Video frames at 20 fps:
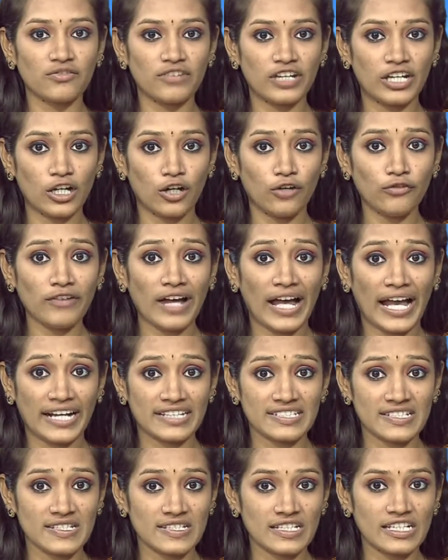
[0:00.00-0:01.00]
way of
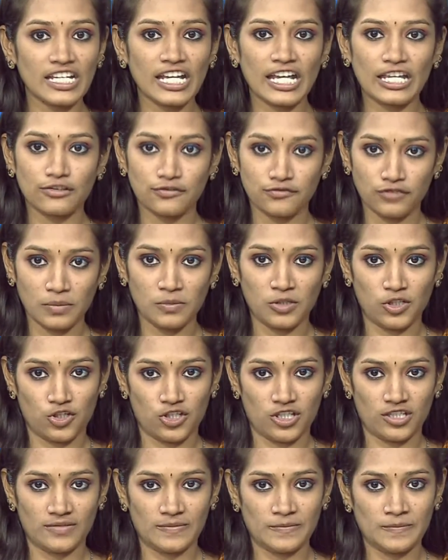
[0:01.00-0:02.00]
accessing
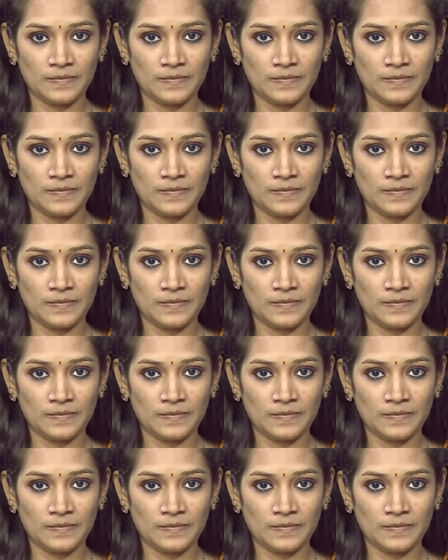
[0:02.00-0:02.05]
information.